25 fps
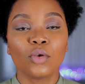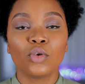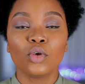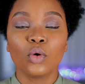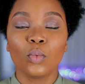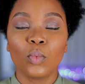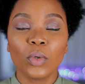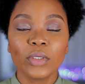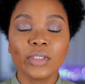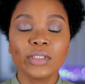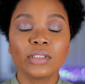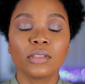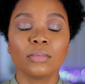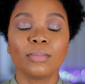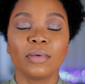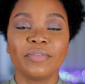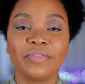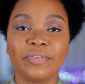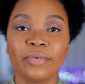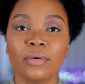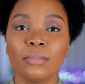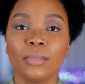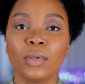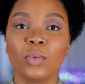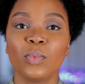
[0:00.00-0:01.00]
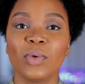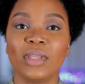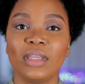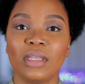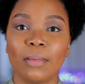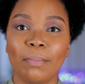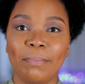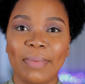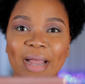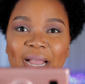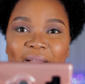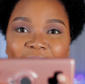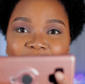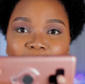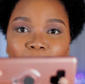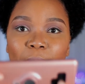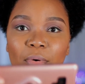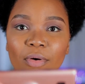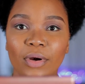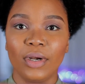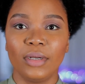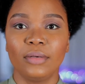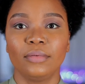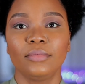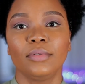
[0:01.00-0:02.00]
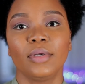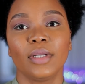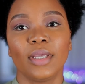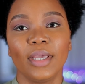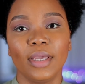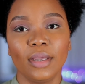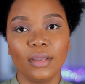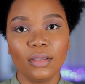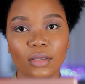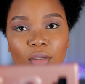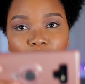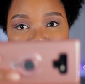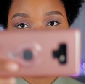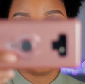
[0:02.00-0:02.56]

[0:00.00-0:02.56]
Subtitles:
you want to be filming with the back camera, okay?